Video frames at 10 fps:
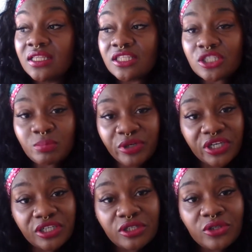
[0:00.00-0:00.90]
just
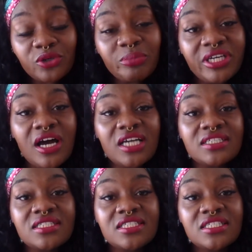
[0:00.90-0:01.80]
sprinkle a little bit on
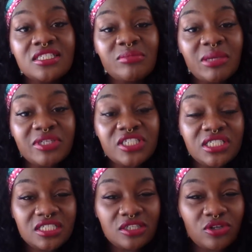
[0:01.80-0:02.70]
your sister. Maybe she
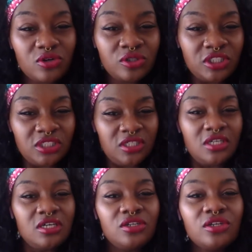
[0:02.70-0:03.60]
needs a
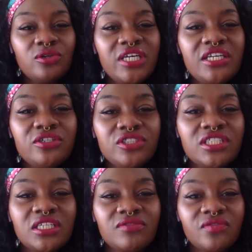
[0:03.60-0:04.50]
little
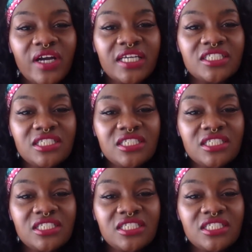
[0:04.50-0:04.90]
energy, right?